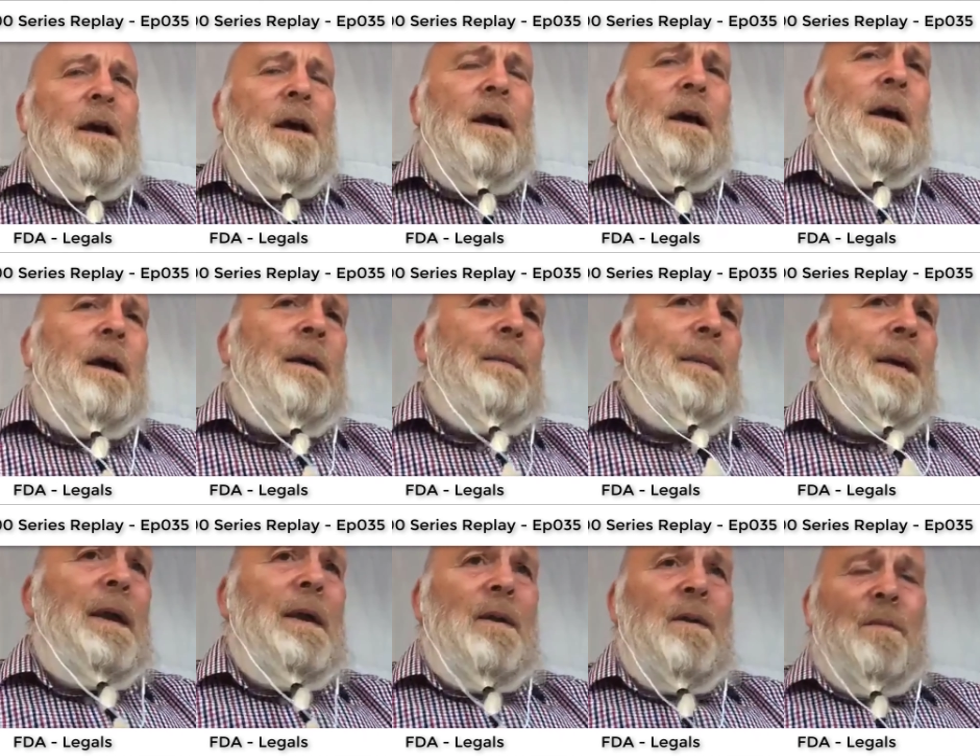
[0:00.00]

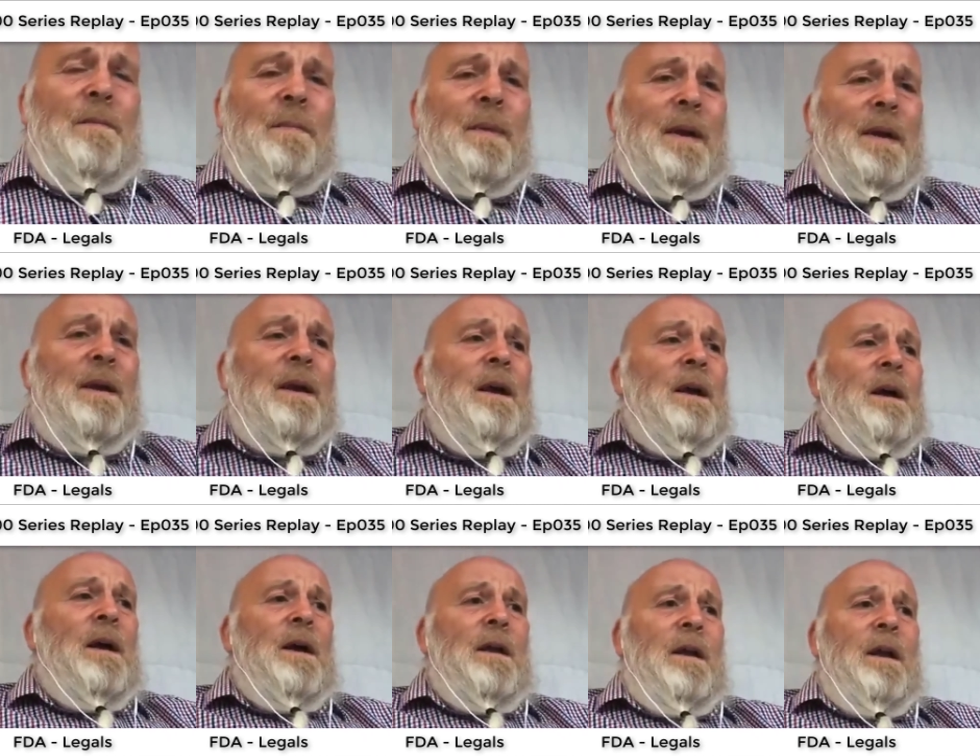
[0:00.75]
it can be,
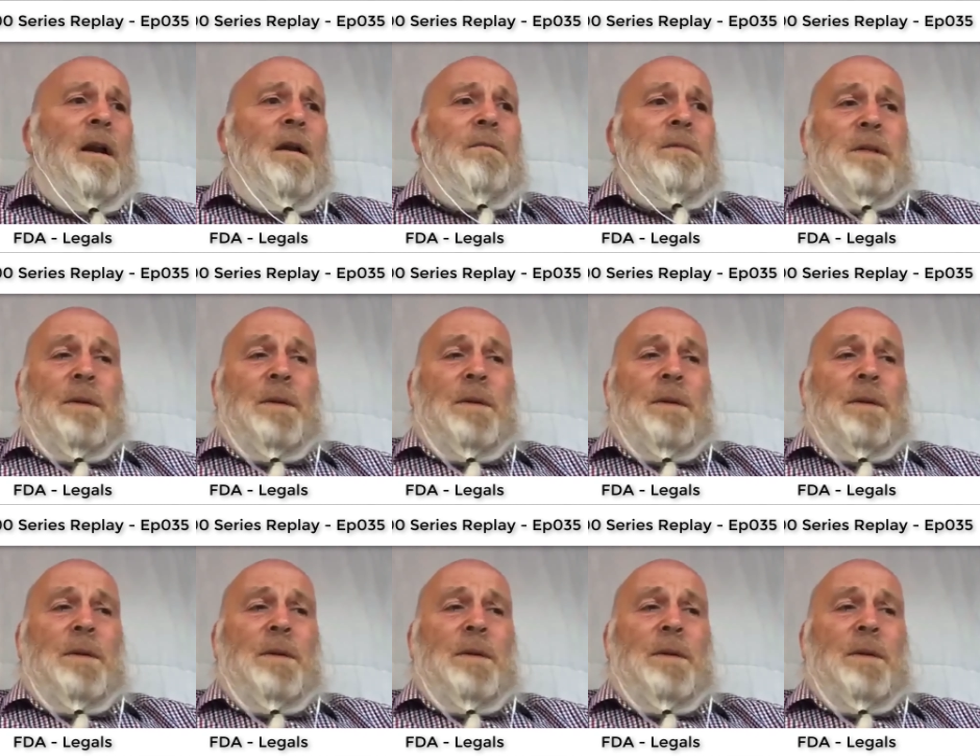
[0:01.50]
you know,